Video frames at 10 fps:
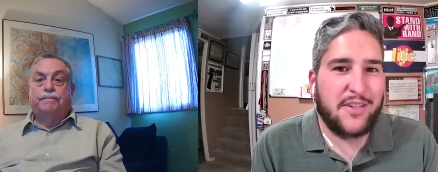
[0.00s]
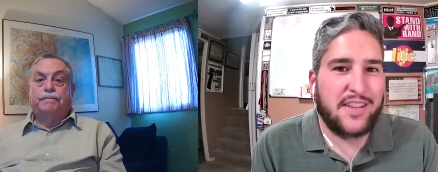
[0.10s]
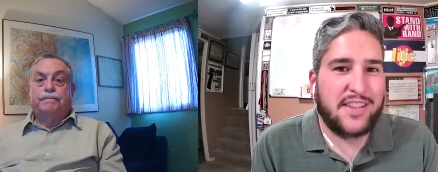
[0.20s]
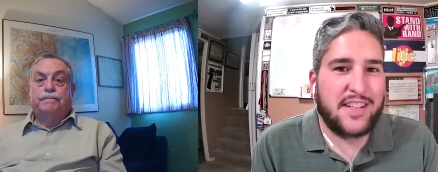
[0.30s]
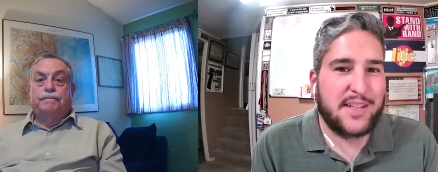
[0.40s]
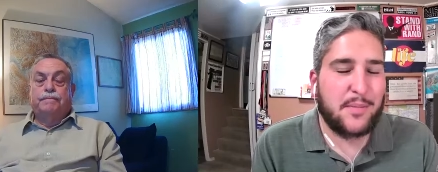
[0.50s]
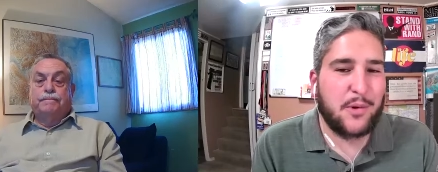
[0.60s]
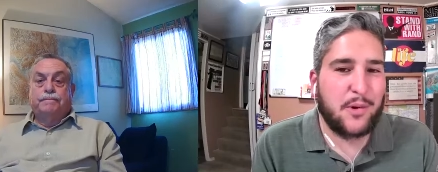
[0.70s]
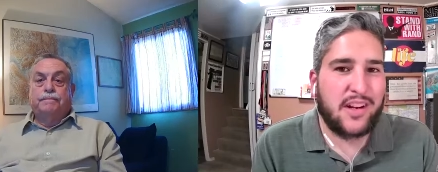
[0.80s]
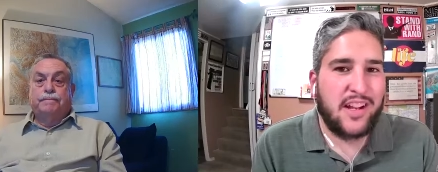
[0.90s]
Speaker 1: on or that they
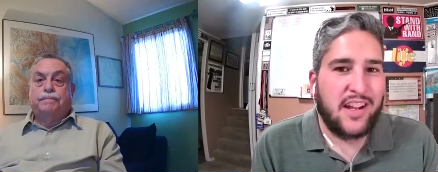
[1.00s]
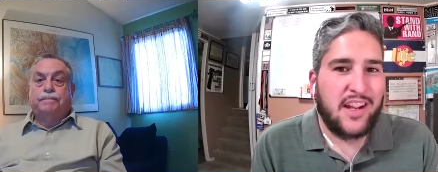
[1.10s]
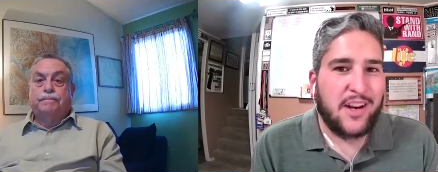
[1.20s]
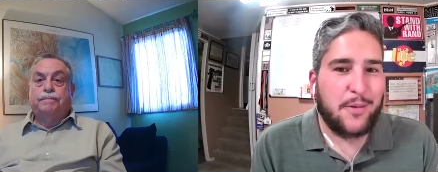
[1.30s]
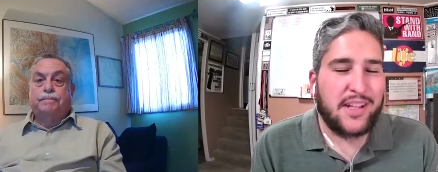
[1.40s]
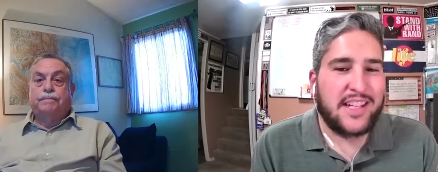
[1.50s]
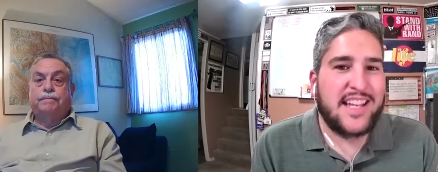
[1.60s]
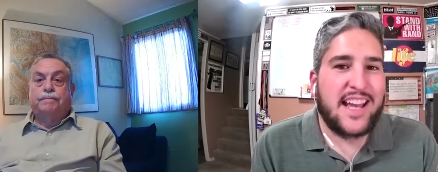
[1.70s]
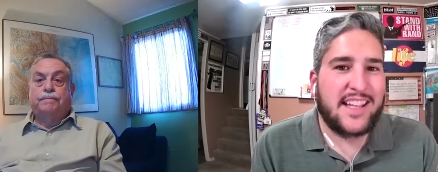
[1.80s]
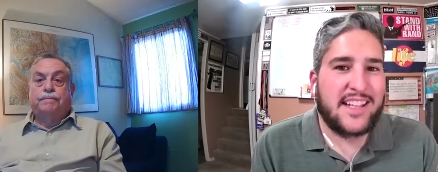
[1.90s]
support are
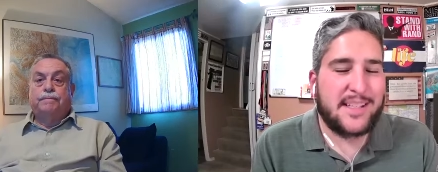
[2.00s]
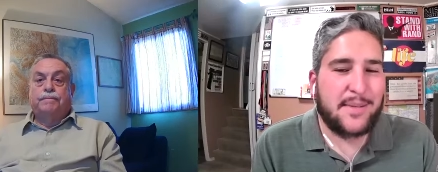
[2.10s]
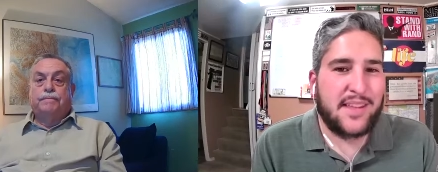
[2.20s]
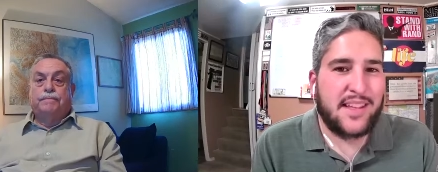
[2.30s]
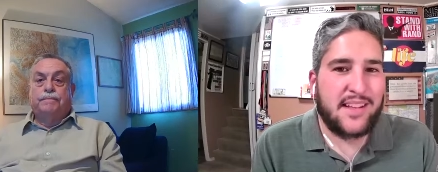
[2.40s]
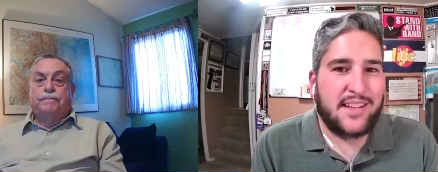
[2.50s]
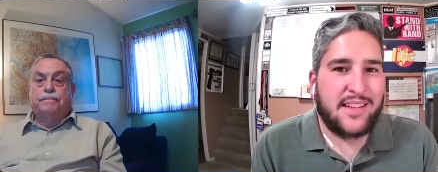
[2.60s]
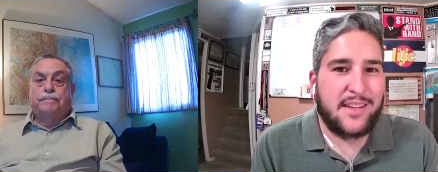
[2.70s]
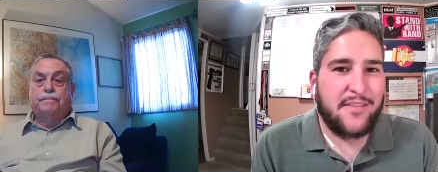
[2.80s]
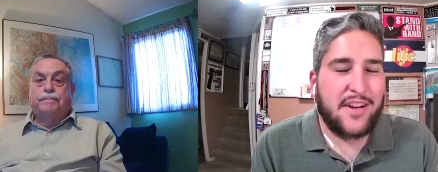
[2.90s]
really attacking some of the,
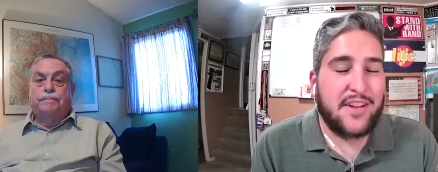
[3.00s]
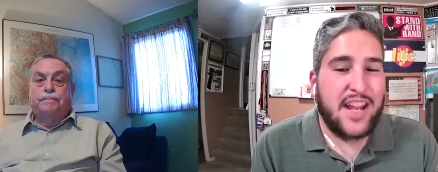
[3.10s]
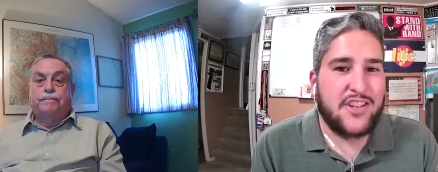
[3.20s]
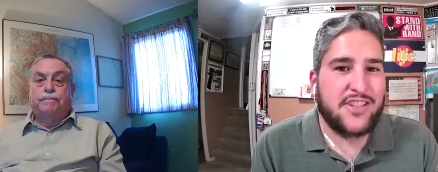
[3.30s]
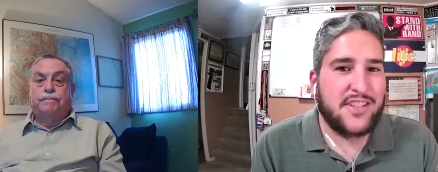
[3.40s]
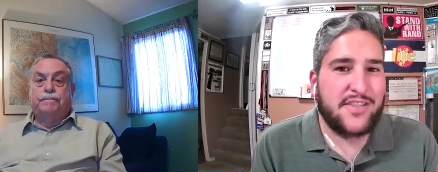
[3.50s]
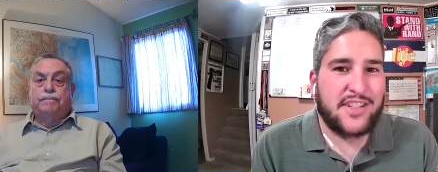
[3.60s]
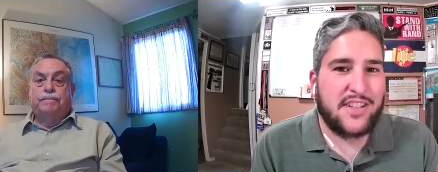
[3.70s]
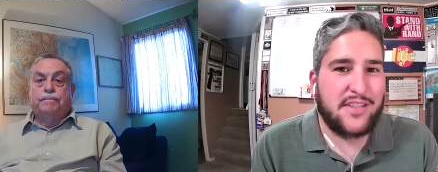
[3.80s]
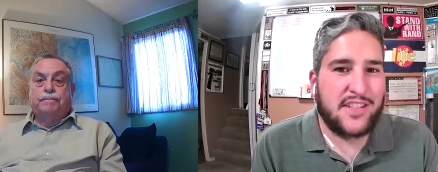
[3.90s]
the foundations
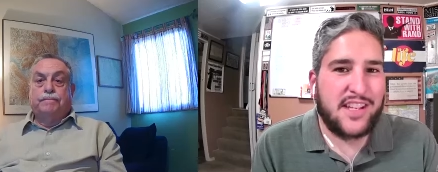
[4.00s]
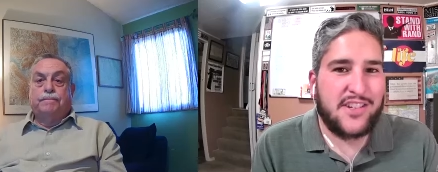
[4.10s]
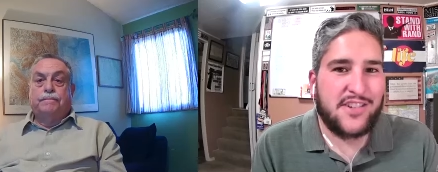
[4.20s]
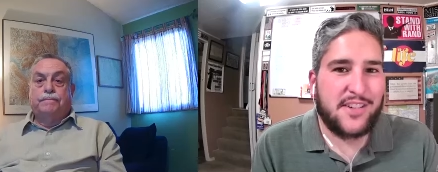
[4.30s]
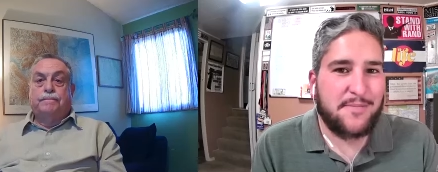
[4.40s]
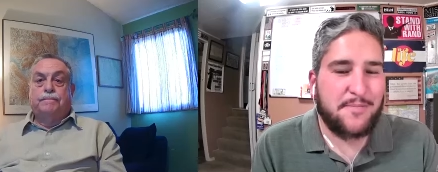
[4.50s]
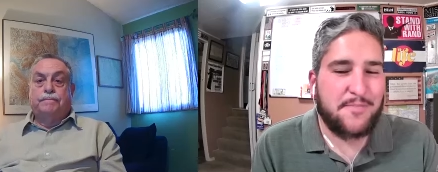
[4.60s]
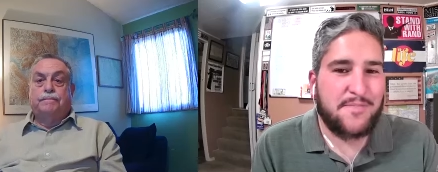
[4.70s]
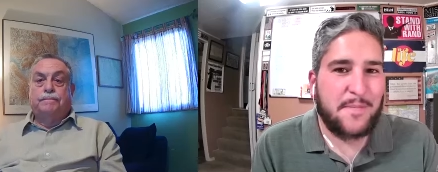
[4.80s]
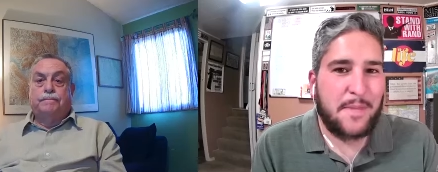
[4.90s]
of our civilization.
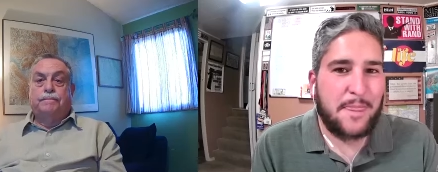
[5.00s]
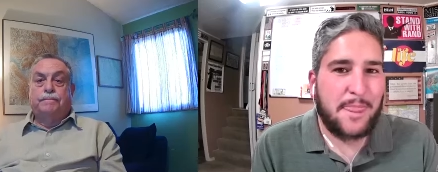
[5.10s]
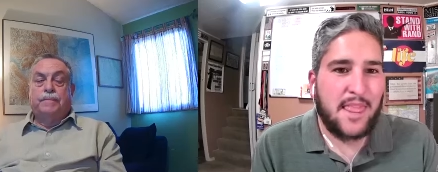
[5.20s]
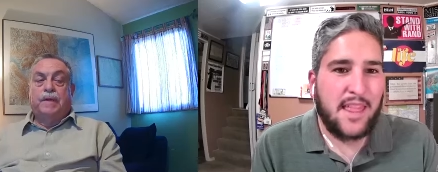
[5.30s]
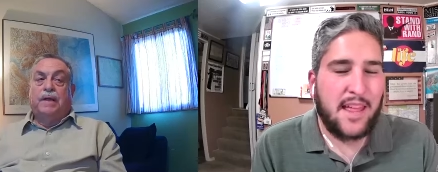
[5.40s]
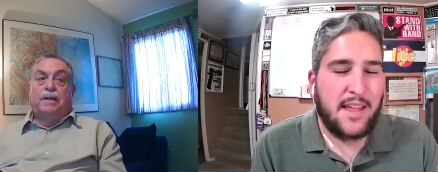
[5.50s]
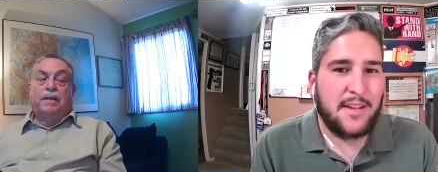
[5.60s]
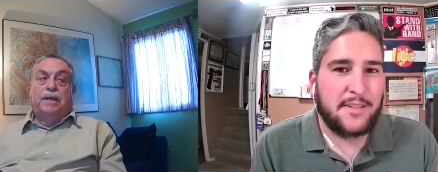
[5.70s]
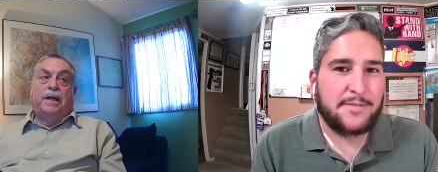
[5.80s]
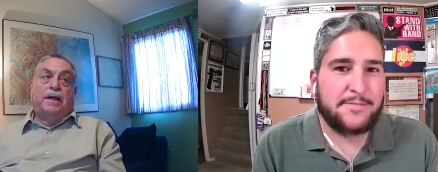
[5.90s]

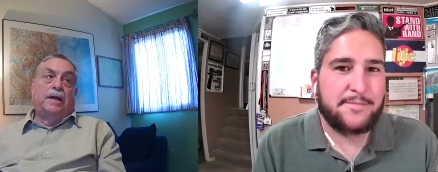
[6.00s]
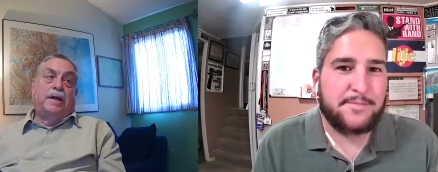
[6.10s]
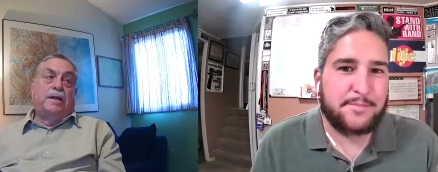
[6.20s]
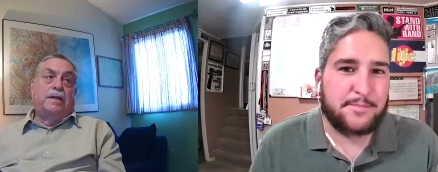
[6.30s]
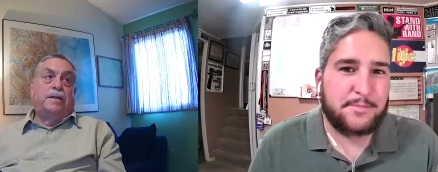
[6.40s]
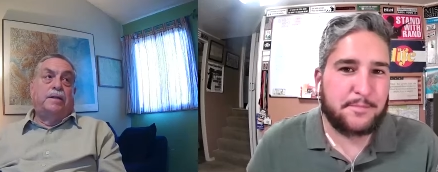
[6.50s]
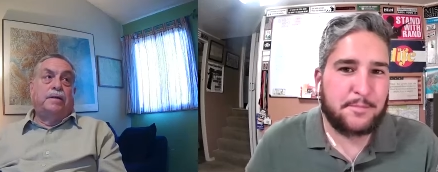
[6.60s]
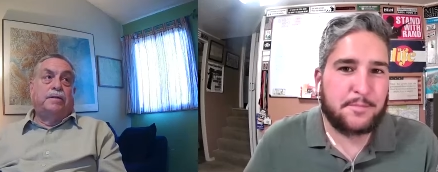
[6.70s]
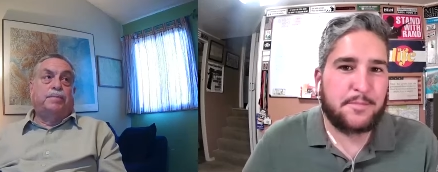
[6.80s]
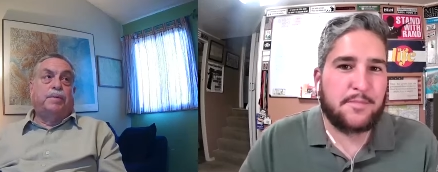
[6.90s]
Speaker 2: Yeah, and
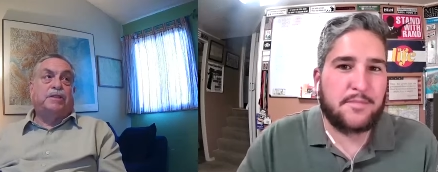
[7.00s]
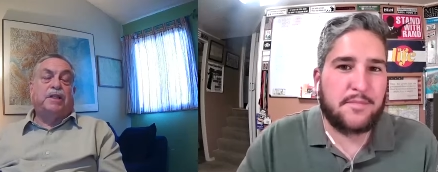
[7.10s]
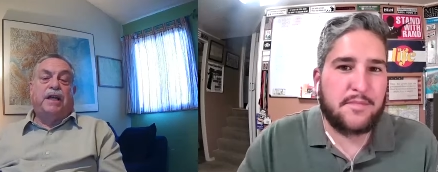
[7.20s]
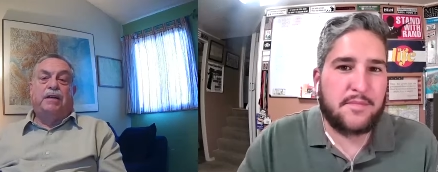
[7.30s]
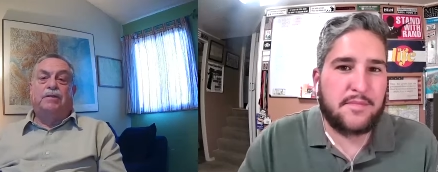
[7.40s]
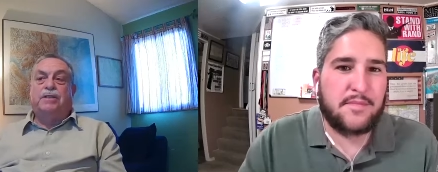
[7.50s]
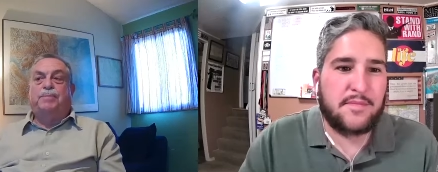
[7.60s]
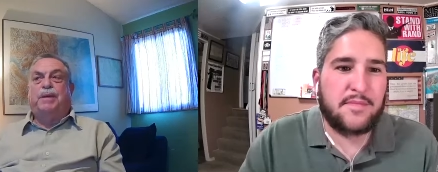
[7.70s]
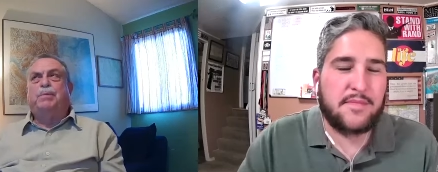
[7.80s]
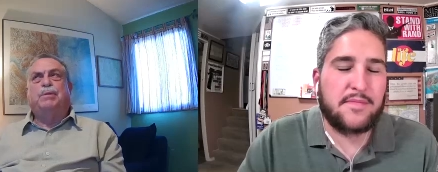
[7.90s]
especially energy,
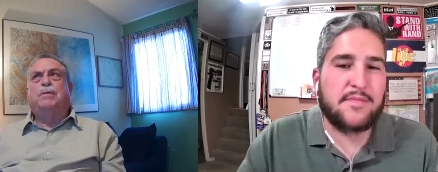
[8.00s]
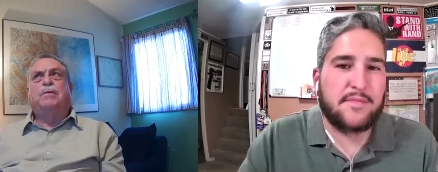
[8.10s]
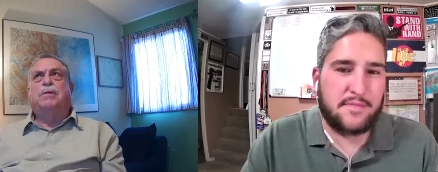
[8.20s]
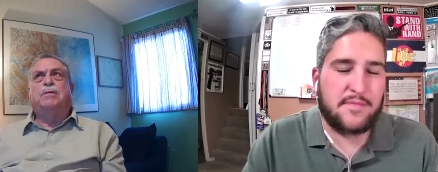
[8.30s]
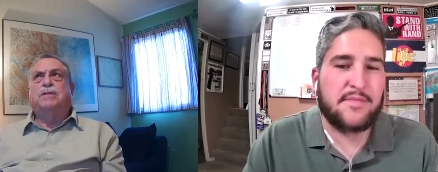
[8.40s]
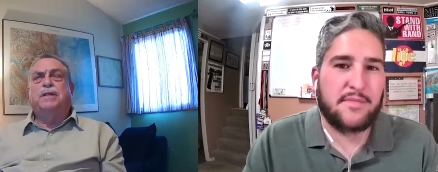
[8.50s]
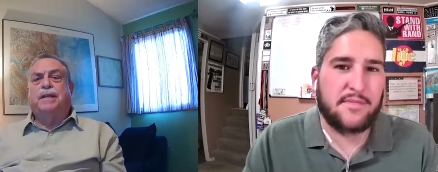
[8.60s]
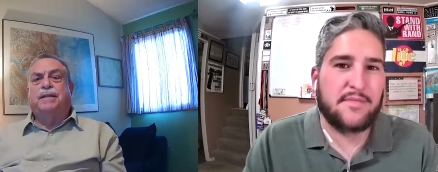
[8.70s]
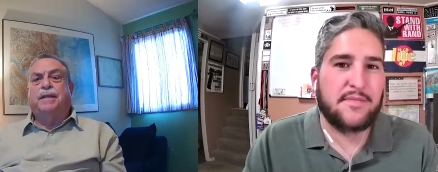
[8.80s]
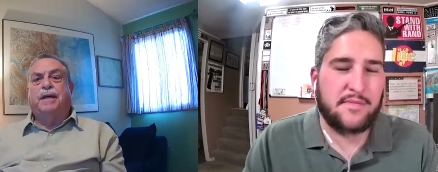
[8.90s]
people don't
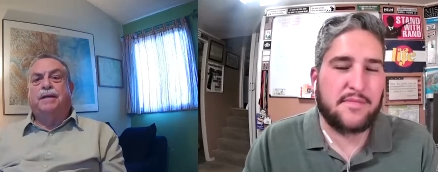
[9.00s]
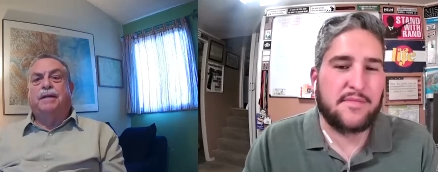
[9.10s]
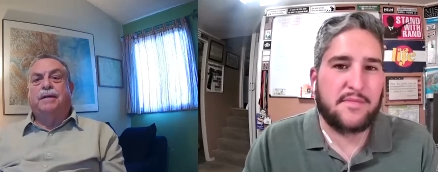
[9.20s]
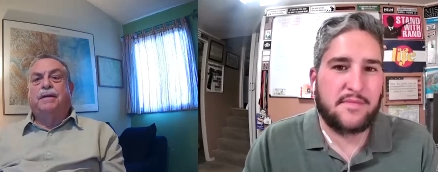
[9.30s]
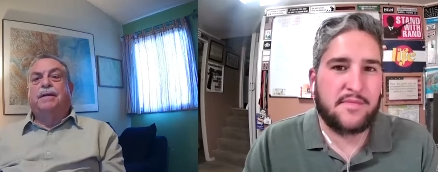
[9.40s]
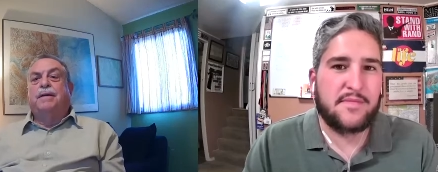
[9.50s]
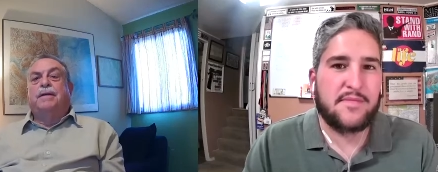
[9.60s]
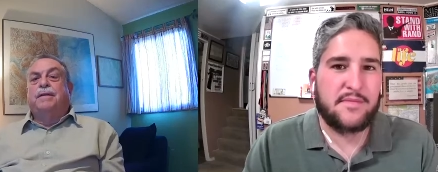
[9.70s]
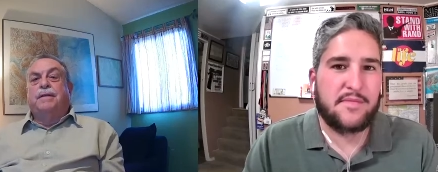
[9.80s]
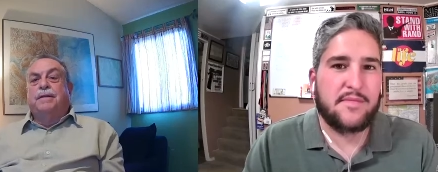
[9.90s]
understand that
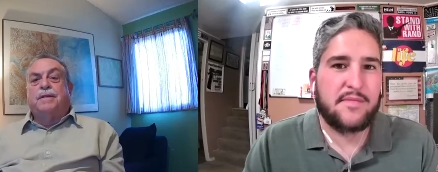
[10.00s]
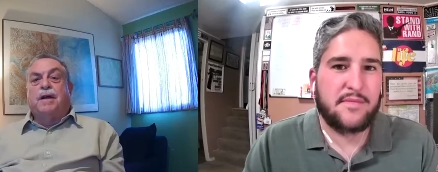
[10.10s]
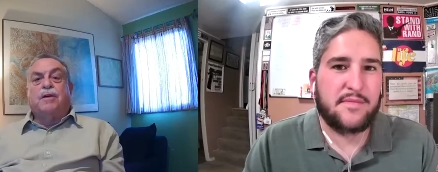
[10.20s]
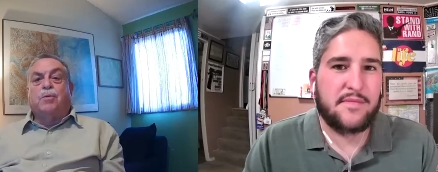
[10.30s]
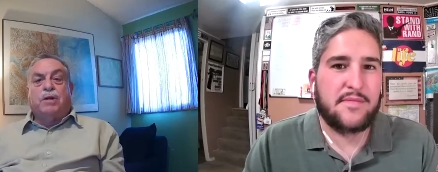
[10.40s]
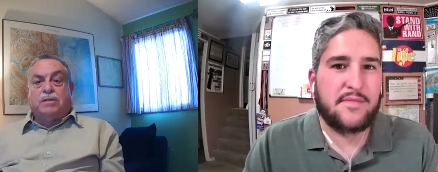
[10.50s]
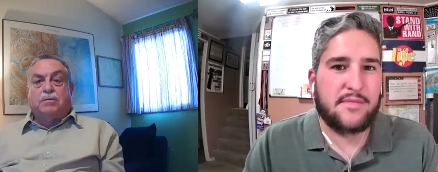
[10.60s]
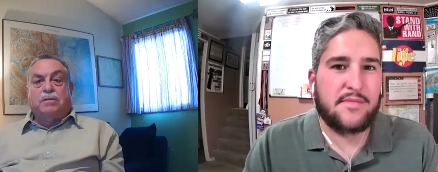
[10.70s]
the entire Western